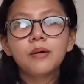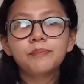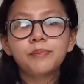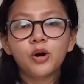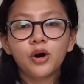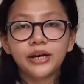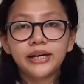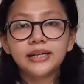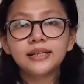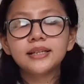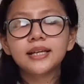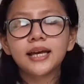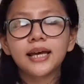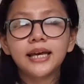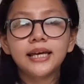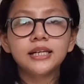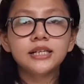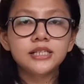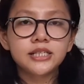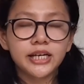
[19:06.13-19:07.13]
point
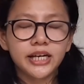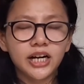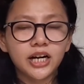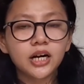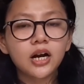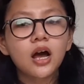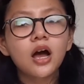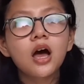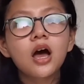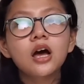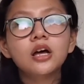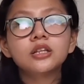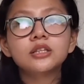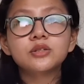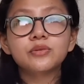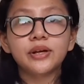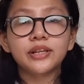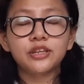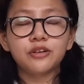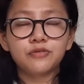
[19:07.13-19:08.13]
in year
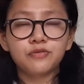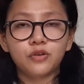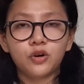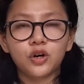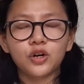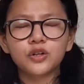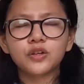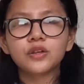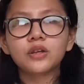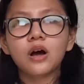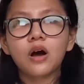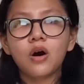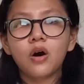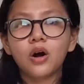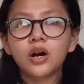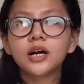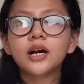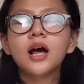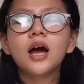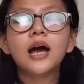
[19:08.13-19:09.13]
24
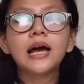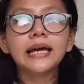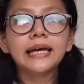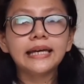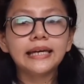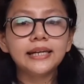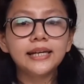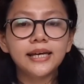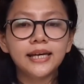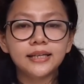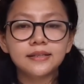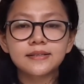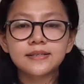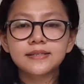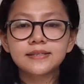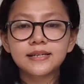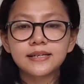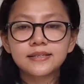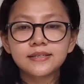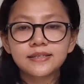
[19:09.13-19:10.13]
or in its
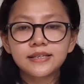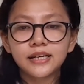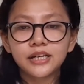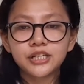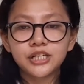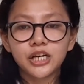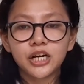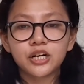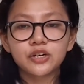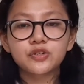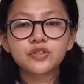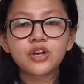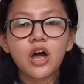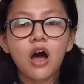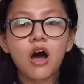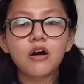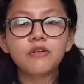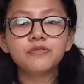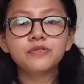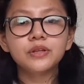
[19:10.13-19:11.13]
16 years
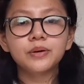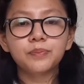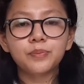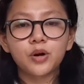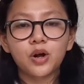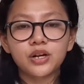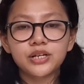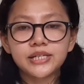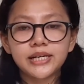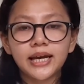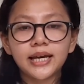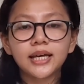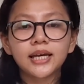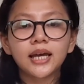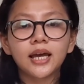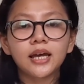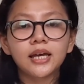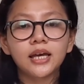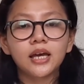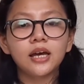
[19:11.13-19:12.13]
of the
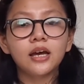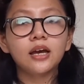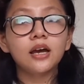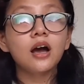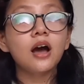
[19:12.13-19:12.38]
project